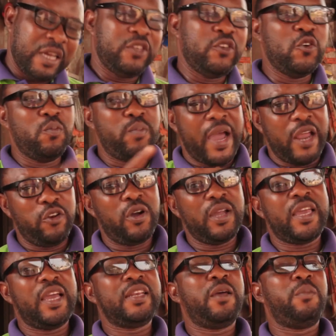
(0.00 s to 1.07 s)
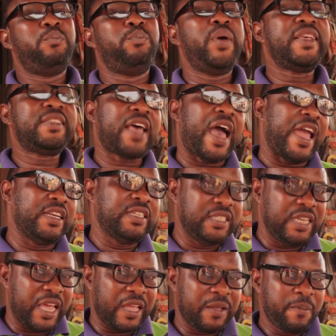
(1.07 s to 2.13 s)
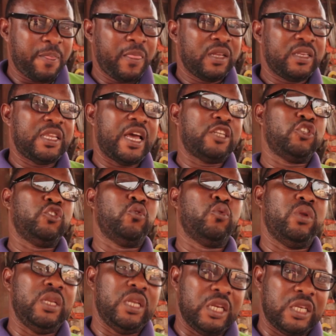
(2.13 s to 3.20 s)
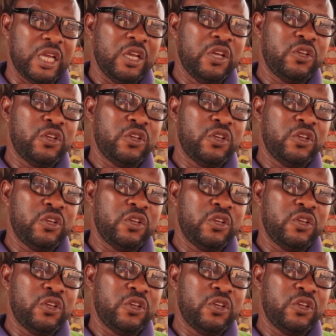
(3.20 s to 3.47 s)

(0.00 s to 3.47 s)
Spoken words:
you might not get the best idea that you need.